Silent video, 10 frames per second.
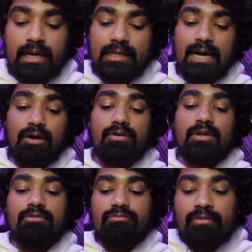Now
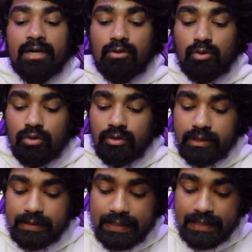we will do
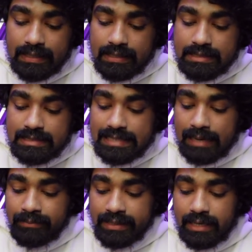the
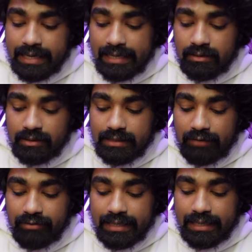same thing again
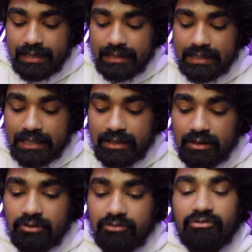that we did in the
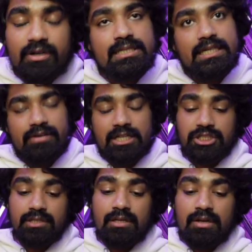first
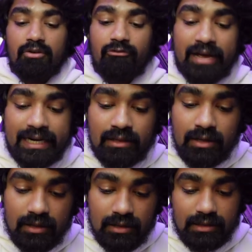iteration, wherein
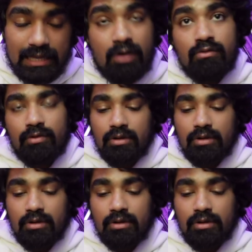now